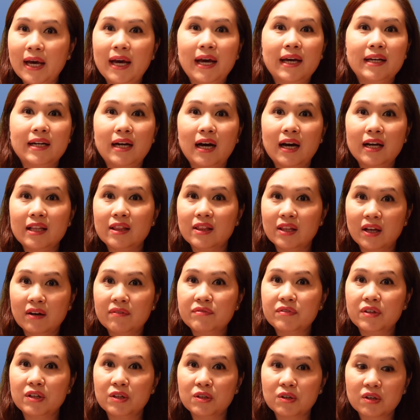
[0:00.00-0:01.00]
and I love
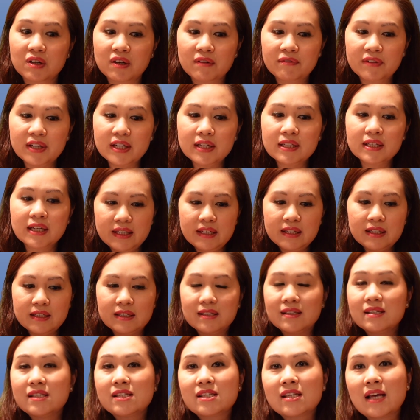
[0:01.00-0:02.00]
the look of it. It
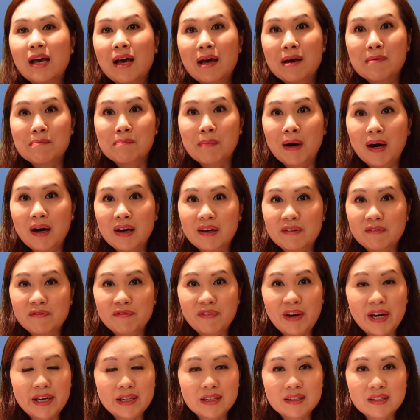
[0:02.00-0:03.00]
is my
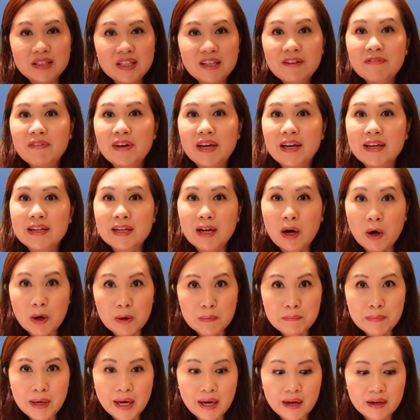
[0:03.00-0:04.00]
Van Cleef &
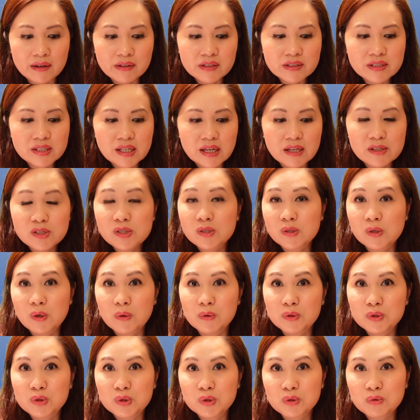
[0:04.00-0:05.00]
Arpels
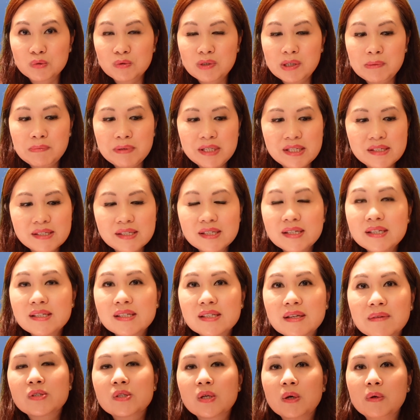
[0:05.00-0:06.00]
stone jewelry pieces.
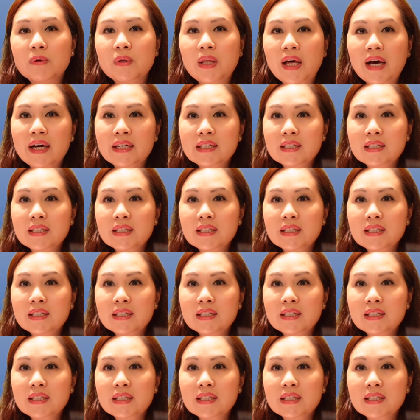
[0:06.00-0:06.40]
So that